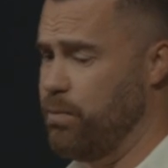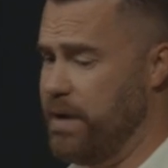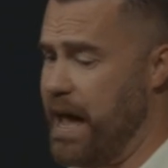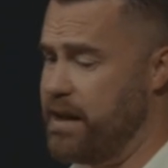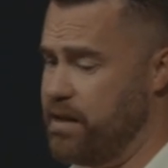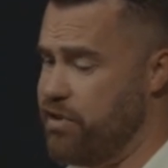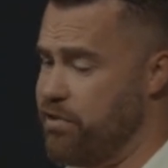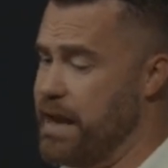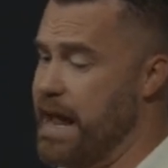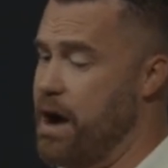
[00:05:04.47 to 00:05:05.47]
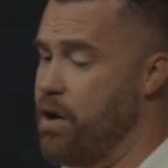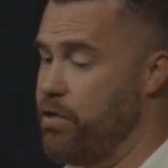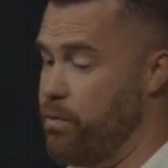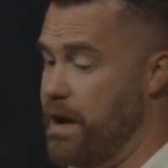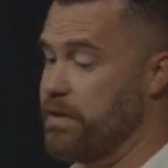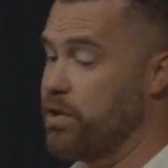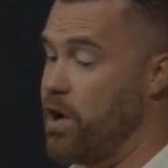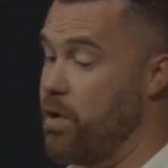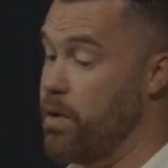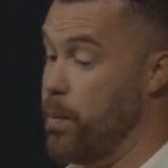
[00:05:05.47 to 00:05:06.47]
you, we had to trade out the rental
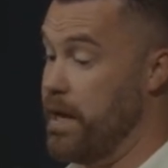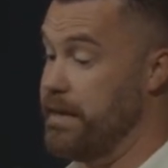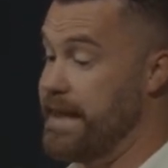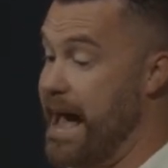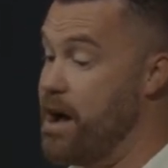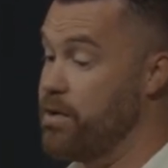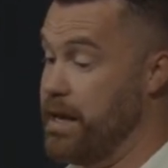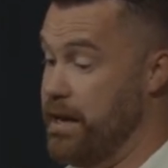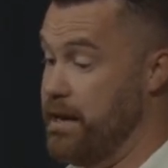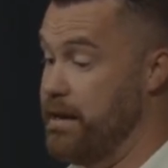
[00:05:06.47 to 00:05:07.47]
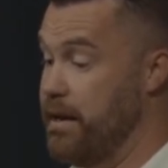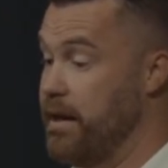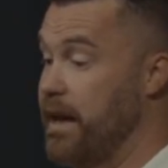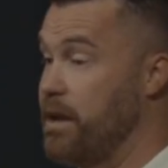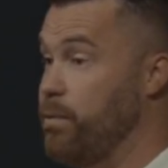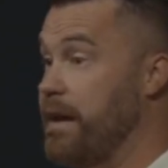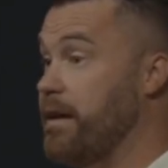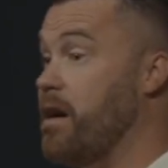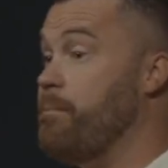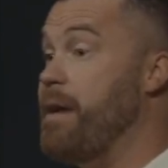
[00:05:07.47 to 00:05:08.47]
car we went down in, and we had
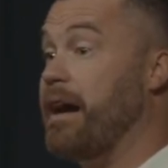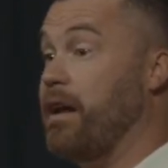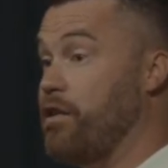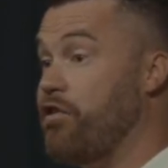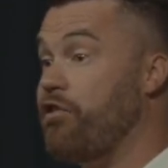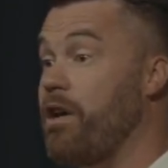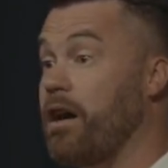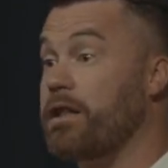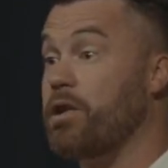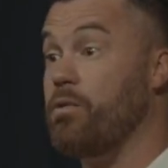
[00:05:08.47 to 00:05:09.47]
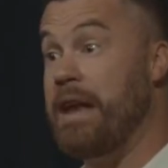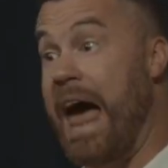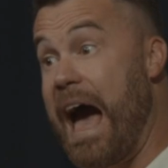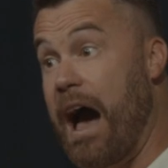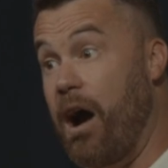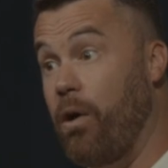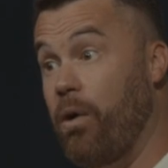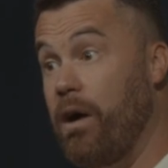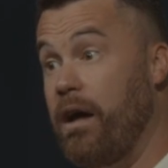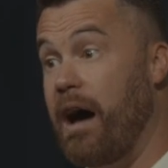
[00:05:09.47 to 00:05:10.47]
to come back in a truck. So now
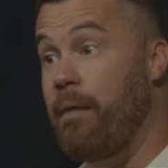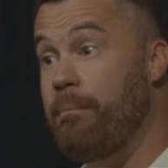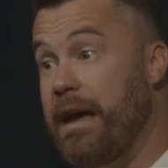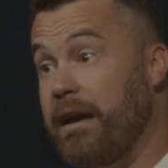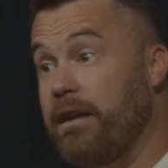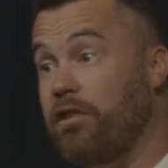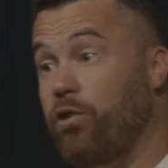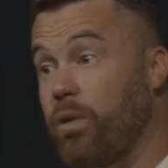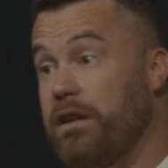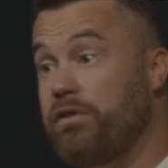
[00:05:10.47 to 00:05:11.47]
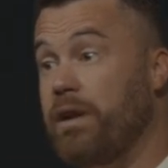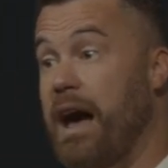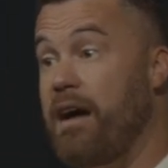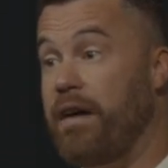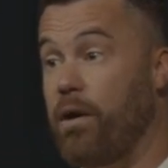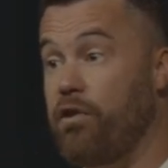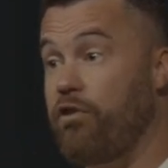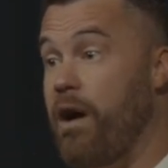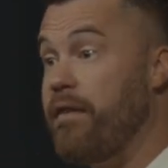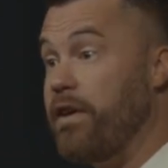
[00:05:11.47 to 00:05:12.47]
I'm making a 22 and a half hour
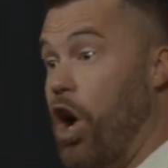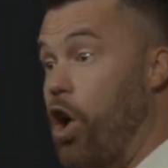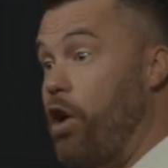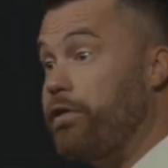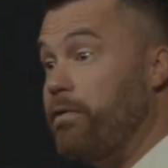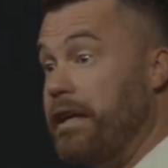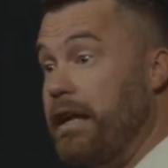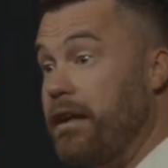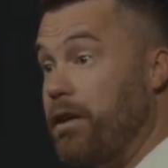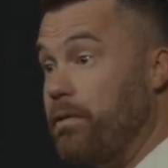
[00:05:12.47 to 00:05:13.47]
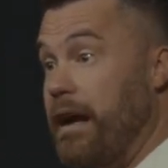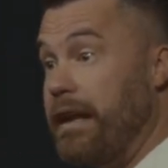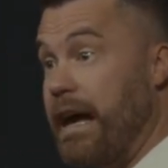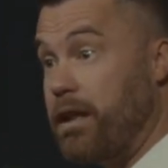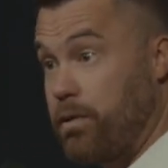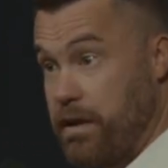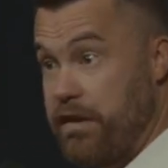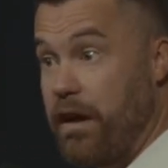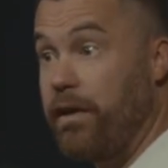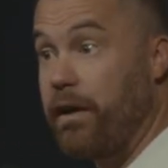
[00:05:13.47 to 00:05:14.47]
drive, and all three kids are right next to
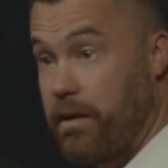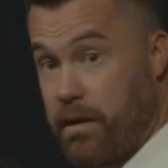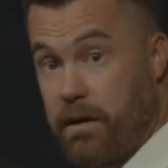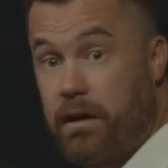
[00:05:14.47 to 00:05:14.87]
each other.